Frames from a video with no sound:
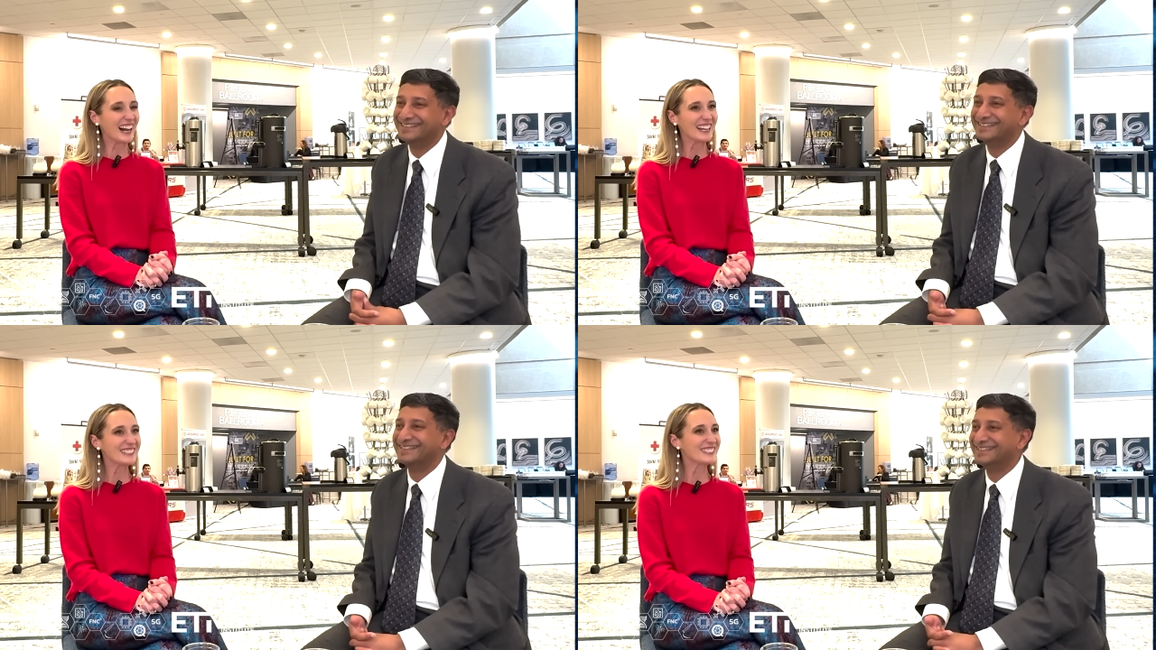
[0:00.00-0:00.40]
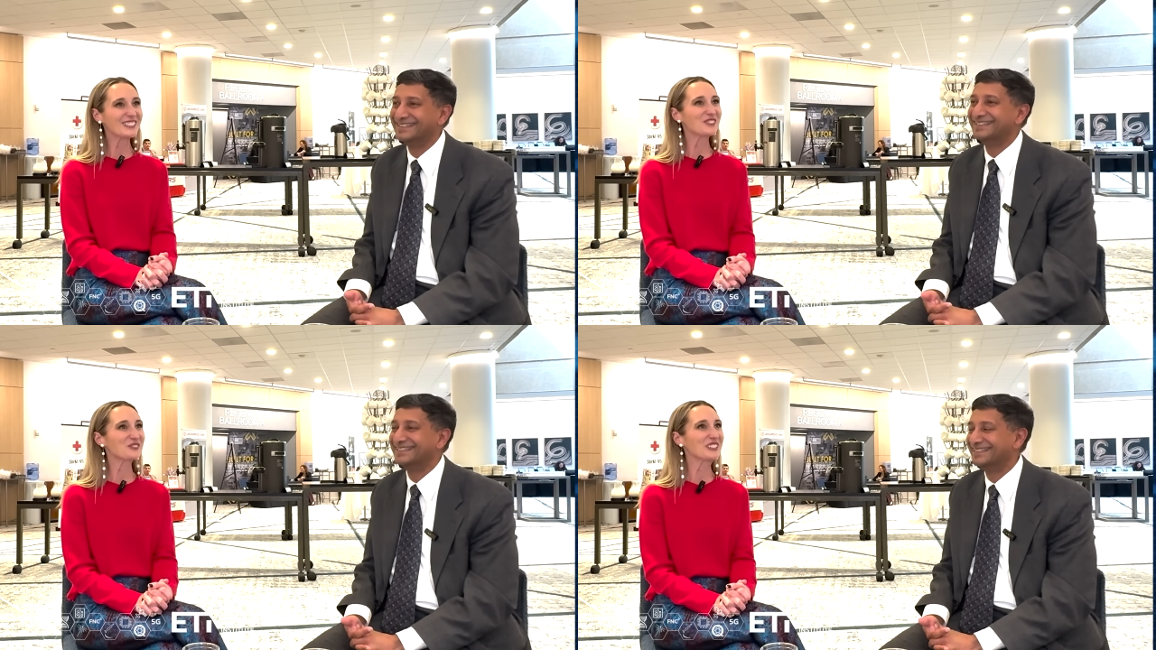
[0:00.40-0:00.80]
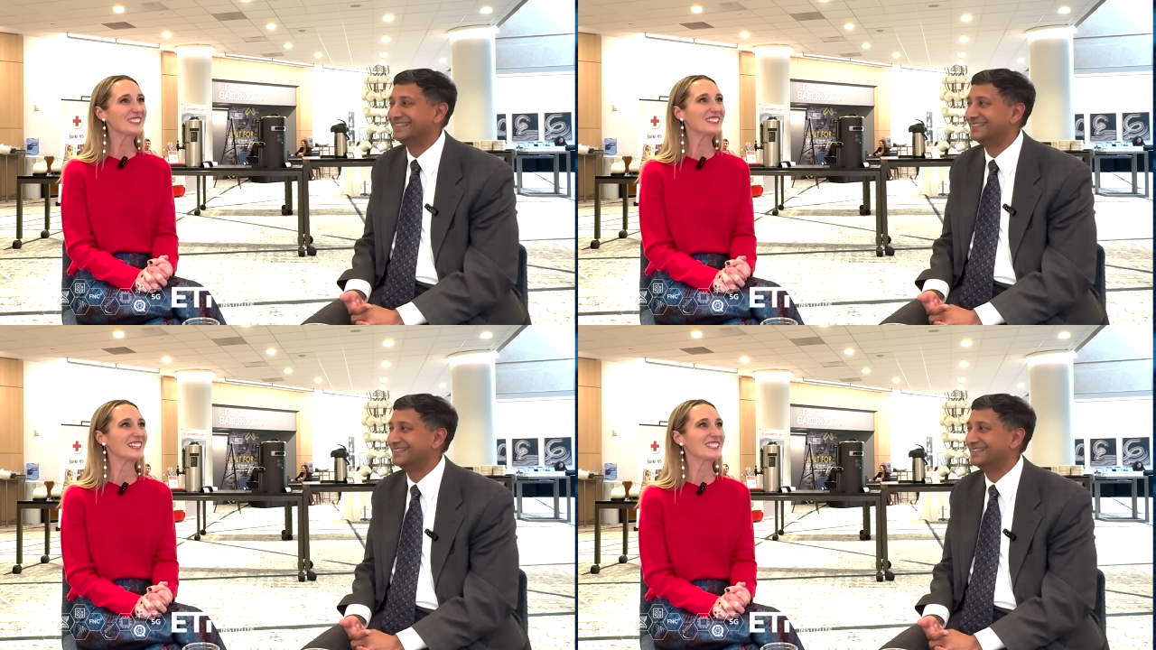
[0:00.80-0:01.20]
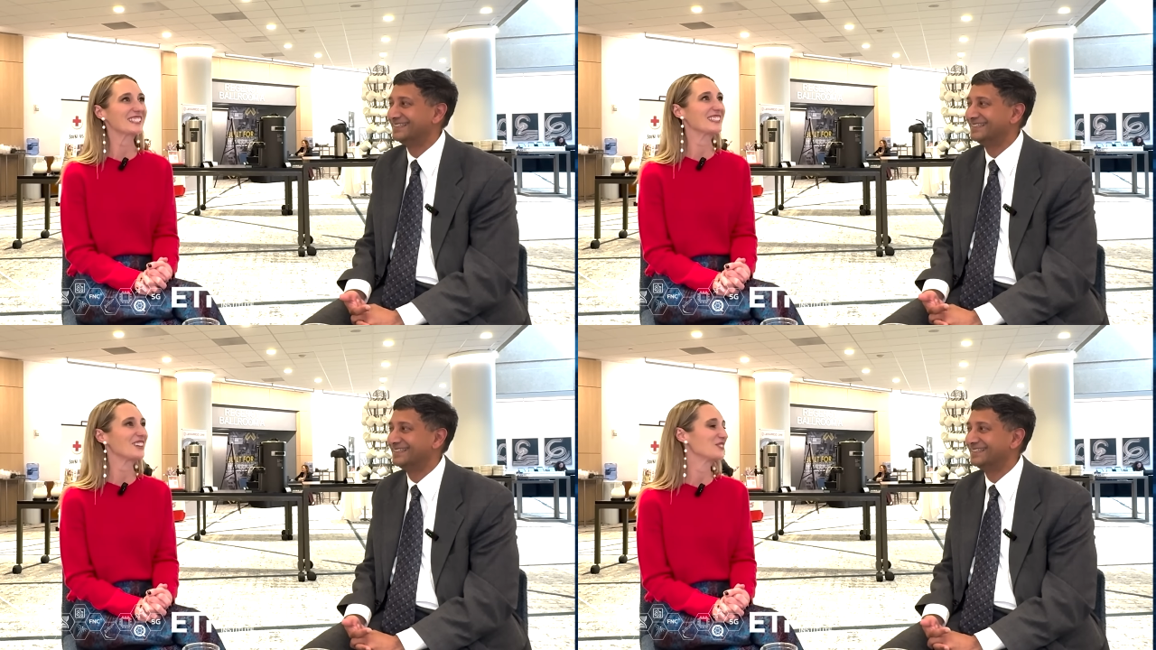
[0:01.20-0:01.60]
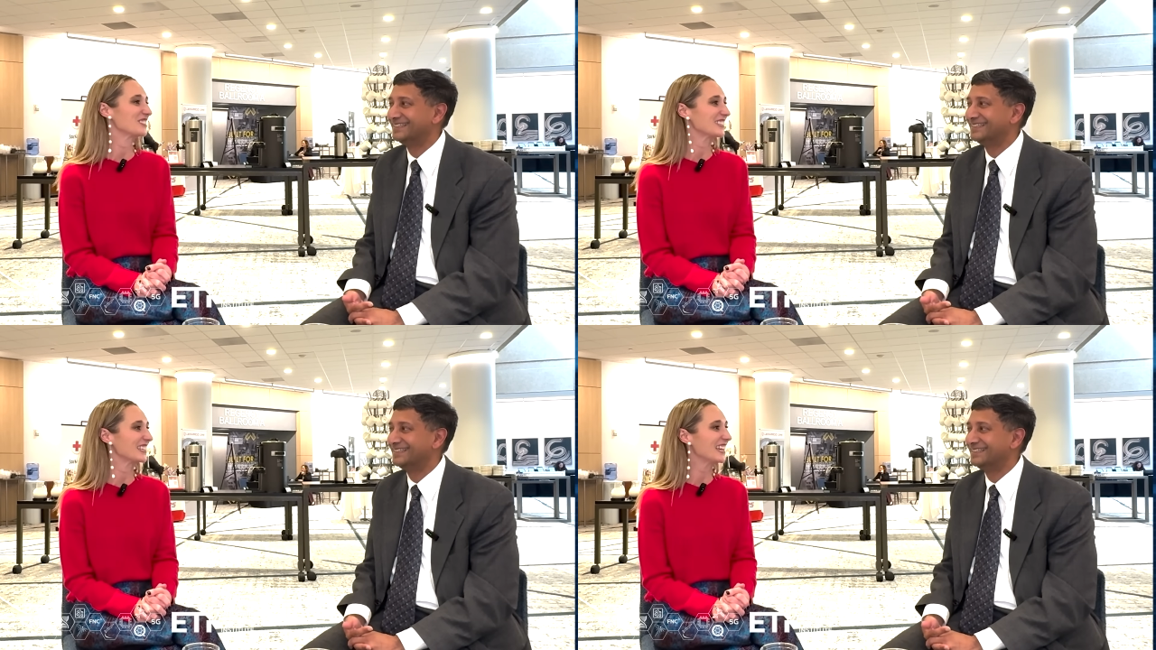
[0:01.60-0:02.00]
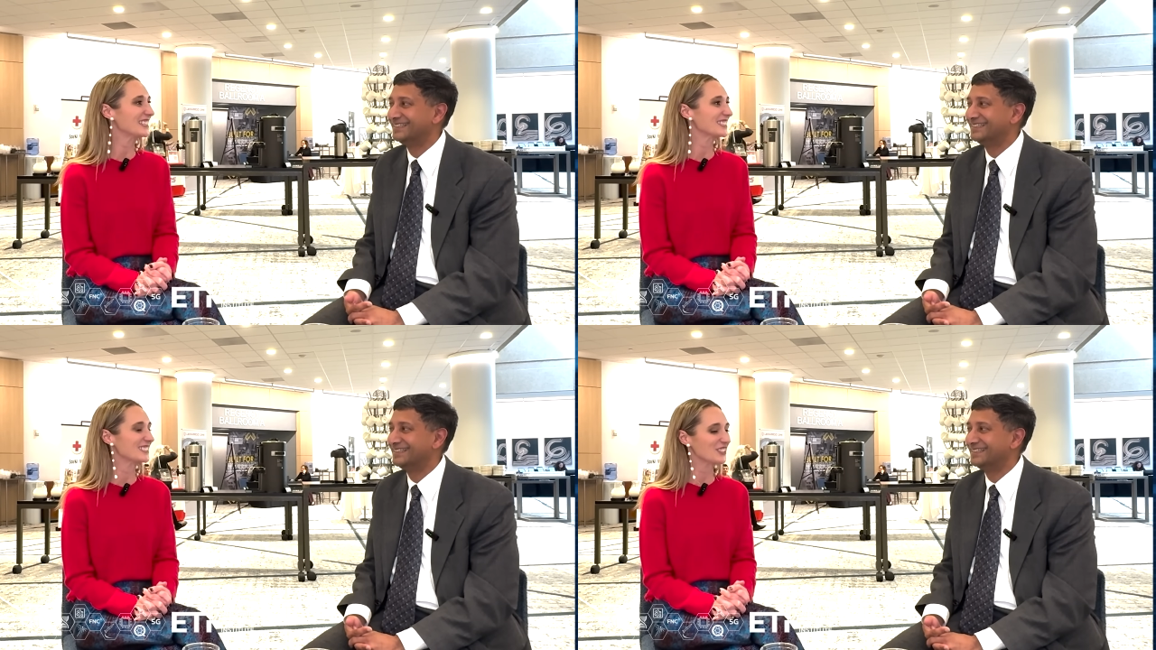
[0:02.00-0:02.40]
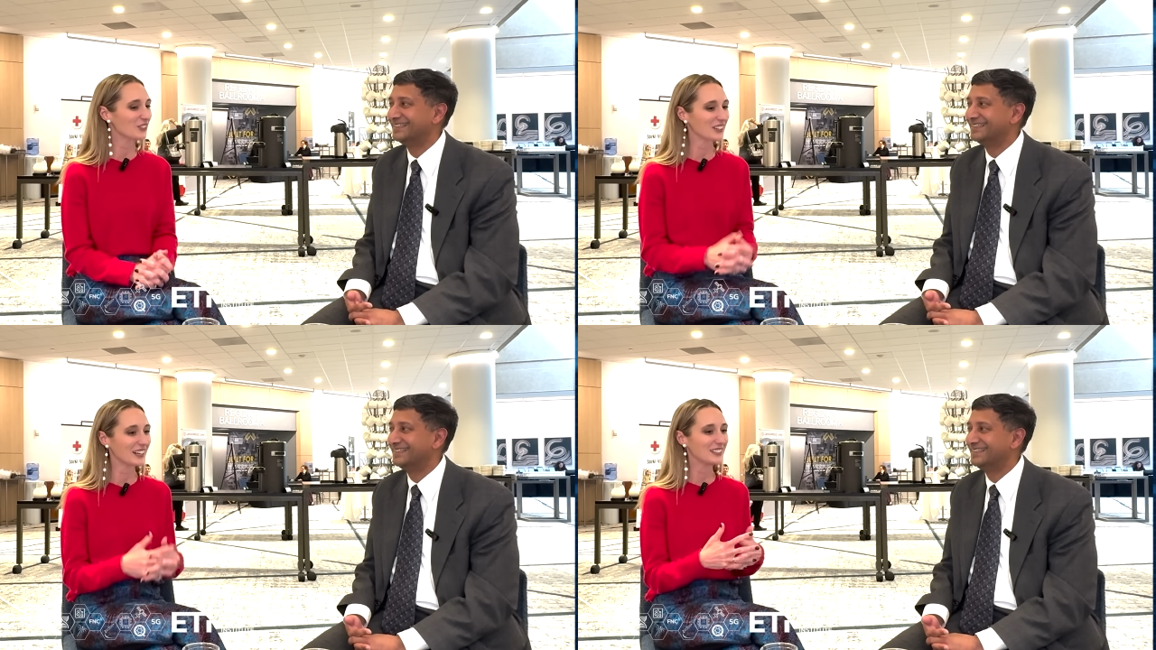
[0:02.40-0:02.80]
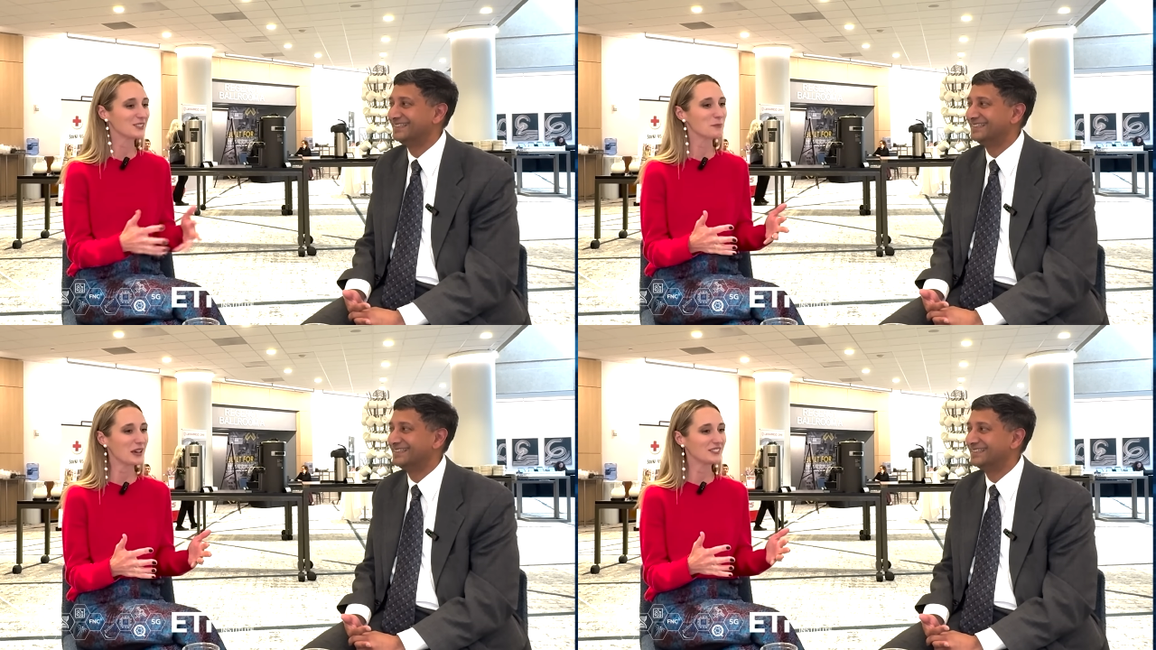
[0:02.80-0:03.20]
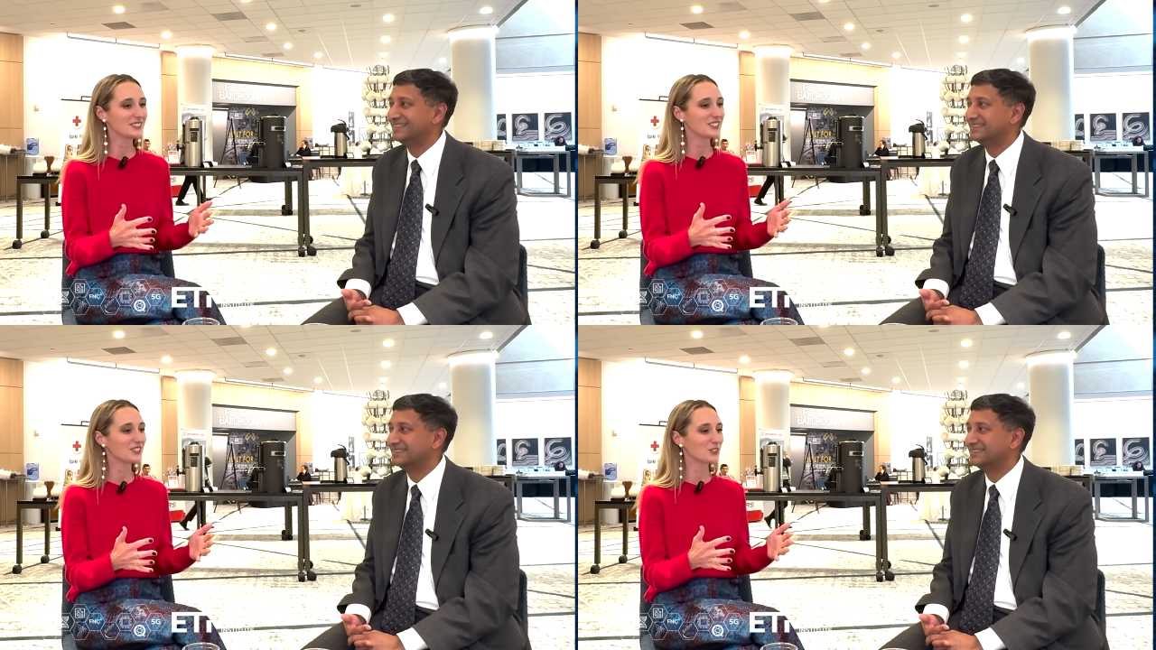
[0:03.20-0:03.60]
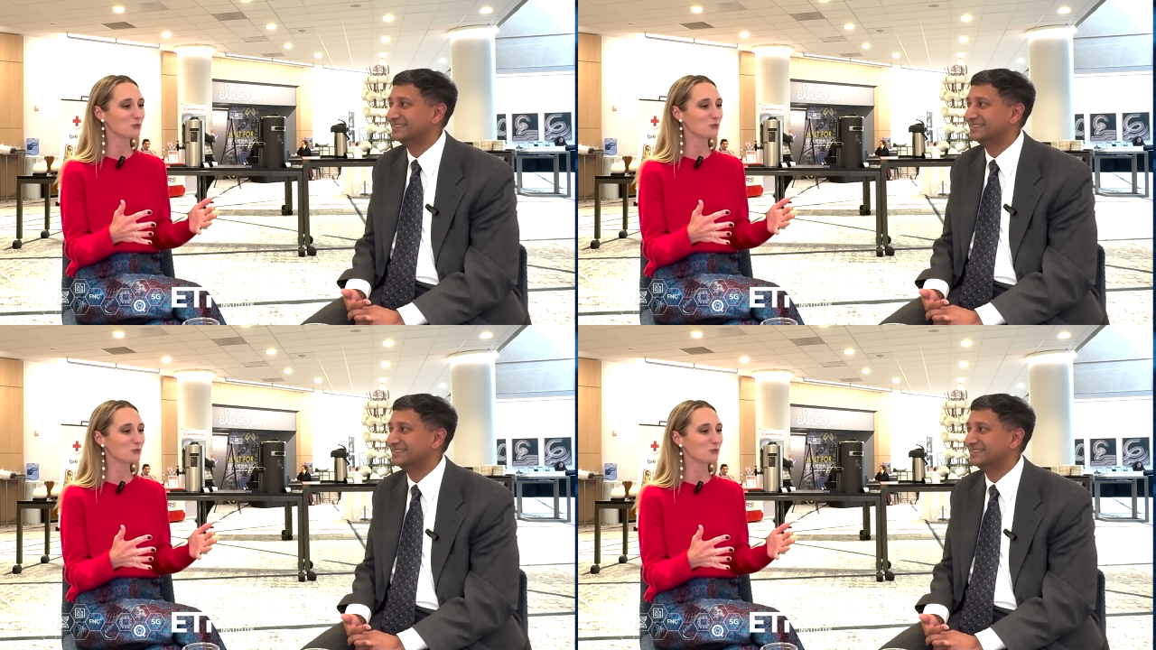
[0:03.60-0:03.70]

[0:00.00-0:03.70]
Speaker 1: I didn't realize that that was the case until I got to Palantir,